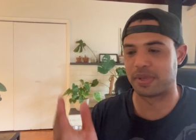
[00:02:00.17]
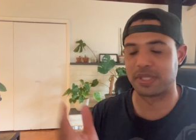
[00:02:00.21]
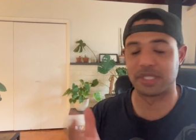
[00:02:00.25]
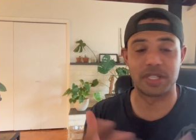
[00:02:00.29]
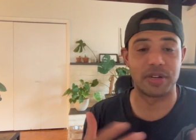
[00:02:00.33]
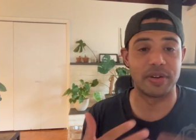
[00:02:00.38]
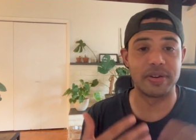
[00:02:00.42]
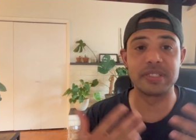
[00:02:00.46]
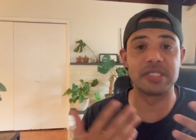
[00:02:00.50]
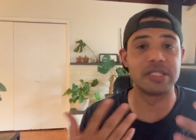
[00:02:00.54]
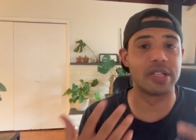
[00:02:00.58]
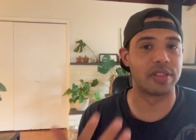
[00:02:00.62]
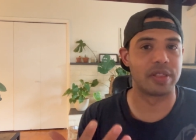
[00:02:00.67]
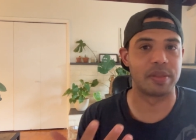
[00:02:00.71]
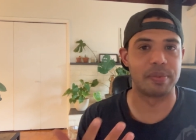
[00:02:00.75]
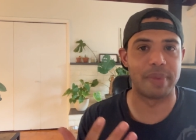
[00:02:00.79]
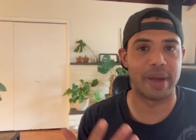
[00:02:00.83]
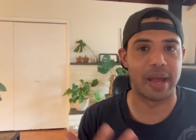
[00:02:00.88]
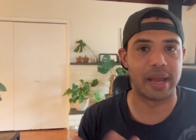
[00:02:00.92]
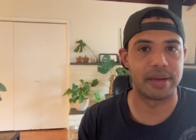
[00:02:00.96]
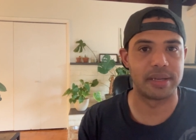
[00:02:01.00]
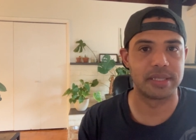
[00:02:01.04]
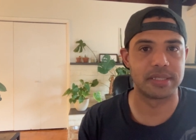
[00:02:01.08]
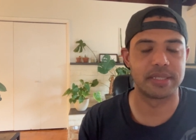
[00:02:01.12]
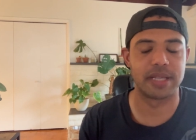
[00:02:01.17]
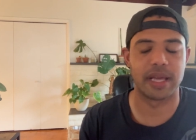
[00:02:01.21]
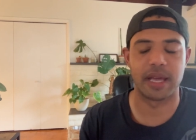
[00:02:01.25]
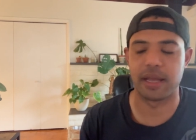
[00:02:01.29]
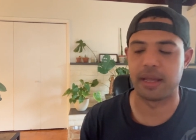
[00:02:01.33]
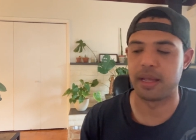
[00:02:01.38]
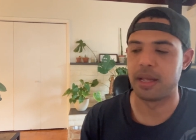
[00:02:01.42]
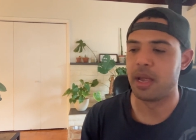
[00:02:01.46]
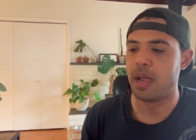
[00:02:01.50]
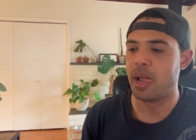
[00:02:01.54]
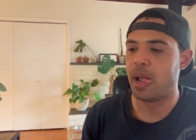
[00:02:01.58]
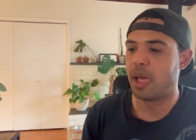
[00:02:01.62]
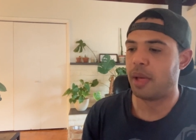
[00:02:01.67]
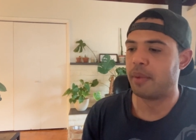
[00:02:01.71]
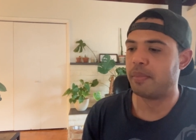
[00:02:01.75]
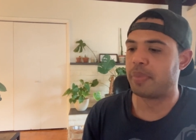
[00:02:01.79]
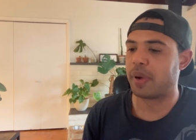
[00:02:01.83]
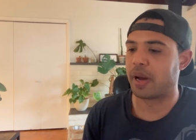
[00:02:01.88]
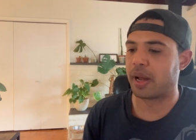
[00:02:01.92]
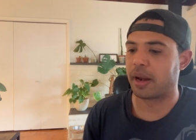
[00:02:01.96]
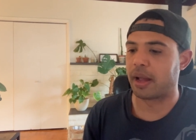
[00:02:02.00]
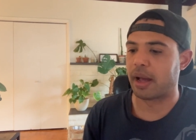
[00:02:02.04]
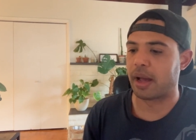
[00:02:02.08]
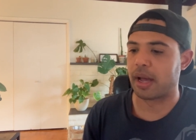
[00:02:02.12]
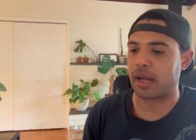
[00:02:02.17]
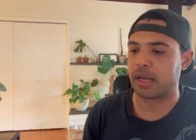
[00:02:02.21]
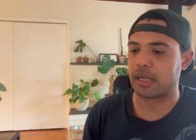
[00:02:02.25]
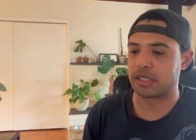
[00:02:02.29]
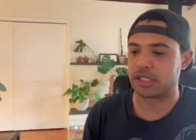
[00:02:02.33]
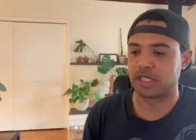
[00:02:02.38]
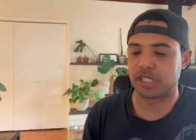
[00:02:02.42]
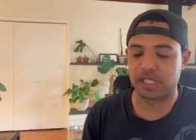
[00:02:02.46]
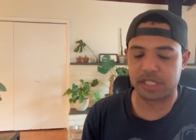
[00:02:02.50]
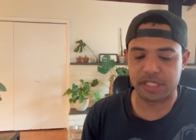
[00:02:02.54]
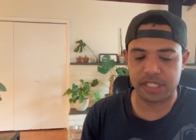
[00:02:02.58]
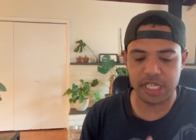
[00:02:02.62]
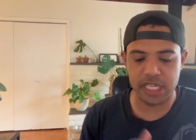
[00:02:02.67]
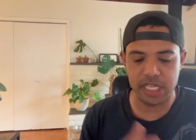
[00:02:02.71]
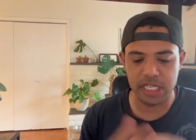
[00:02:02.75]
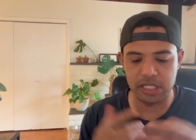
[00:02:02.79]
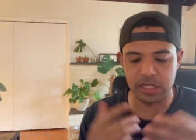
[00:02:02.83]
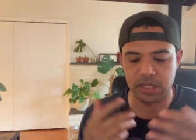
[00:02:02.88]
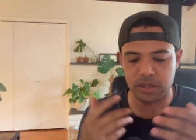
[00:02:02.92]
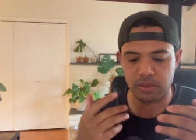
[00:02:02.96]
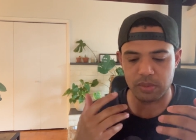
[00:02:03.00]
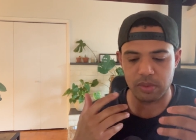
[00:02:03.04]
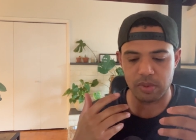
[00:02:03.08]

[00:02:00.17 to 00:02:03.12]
um, there is nothing bad to say. But uh, she sees